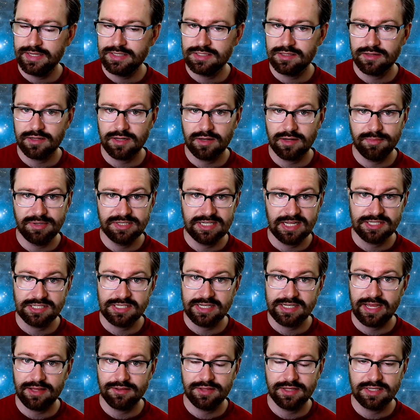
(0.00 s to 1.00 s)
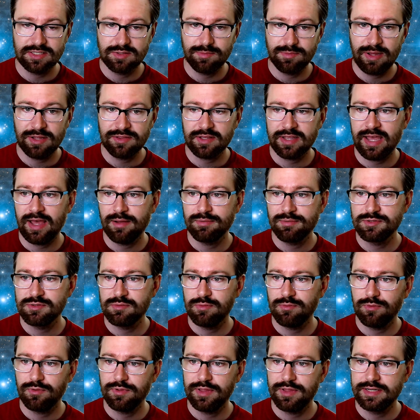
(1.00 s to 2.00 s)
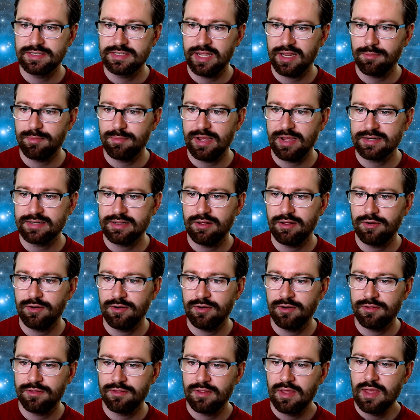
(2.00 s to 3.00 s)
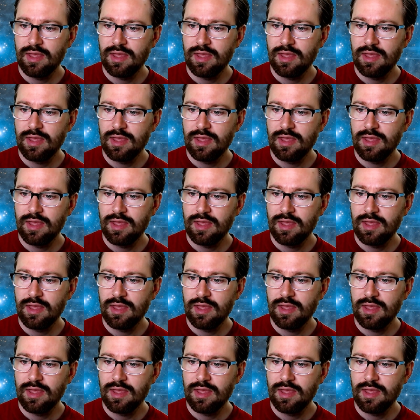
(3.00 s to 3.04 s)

and they're going to be testing out things about the capsule before they take it back down to Earth.